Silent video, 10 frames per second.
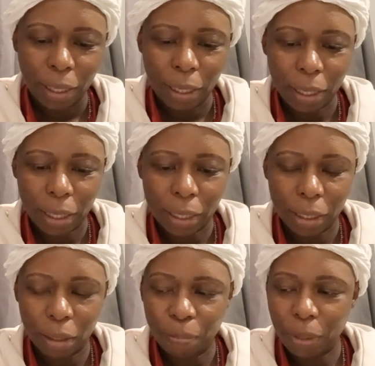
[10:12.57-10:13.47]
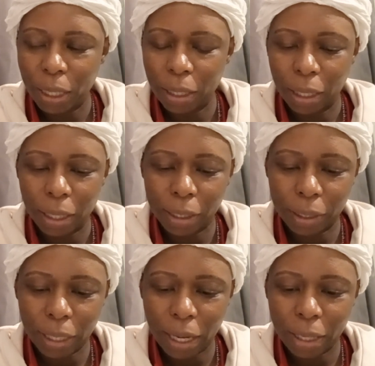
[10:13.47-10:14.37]
And the meaning is
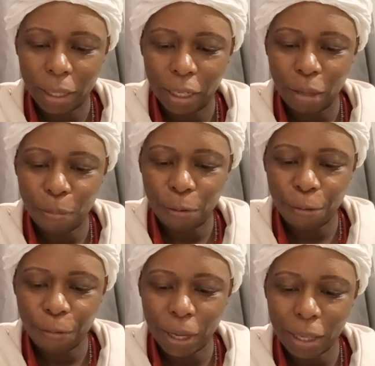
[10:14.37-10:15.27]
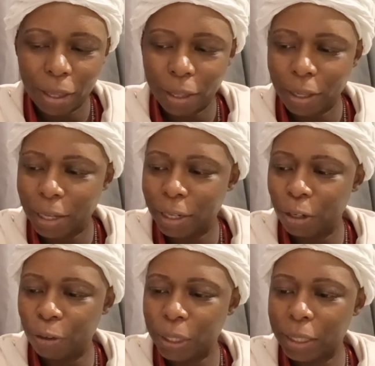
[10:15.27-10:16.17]
take the leap of faith. And
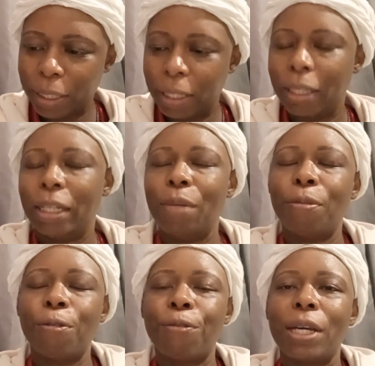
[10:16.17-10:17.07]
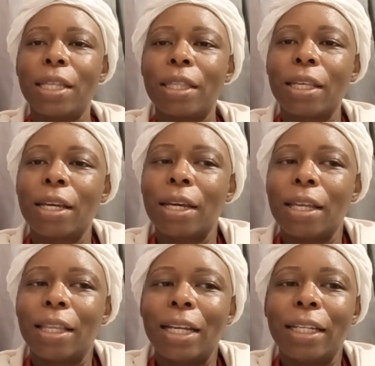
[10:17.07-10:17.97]
interestingly, the leap of faith,
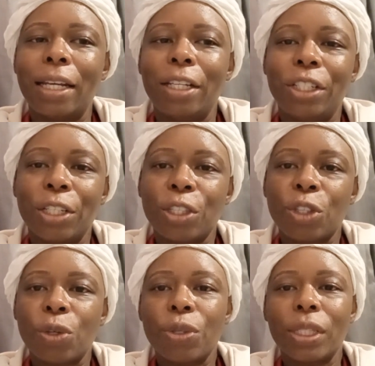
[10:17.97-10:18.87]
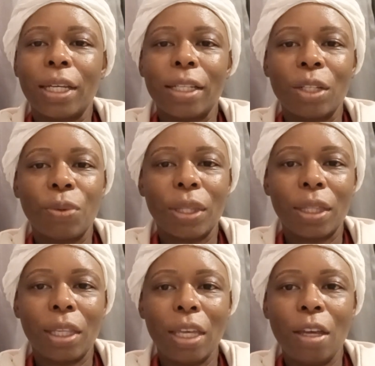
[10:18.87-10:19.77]
that energy is associated with
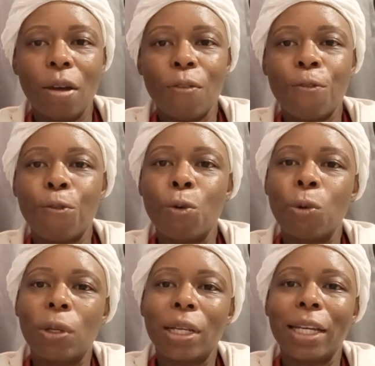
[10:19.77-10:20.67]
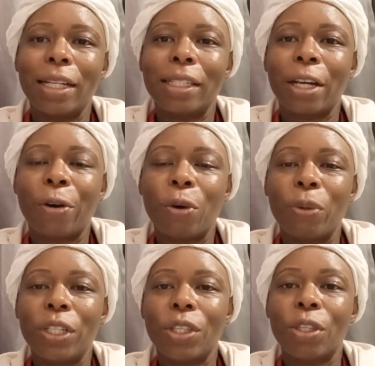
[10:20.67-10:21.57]
the Fool in Tarot,
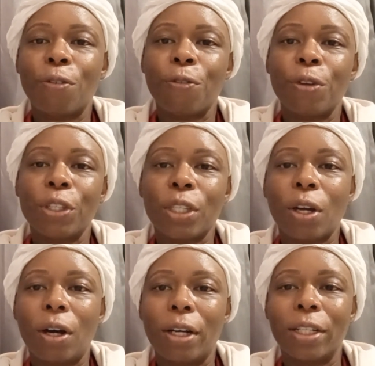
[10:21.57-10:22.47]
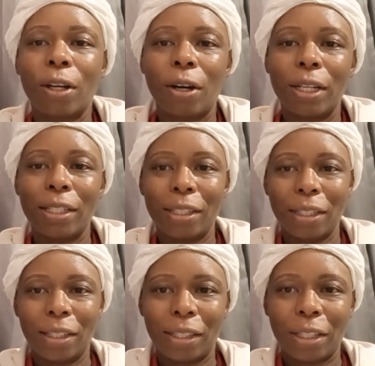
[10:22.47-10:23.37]
which is the first card, card
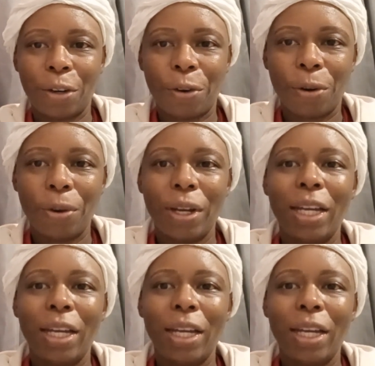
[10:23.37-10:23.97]
zero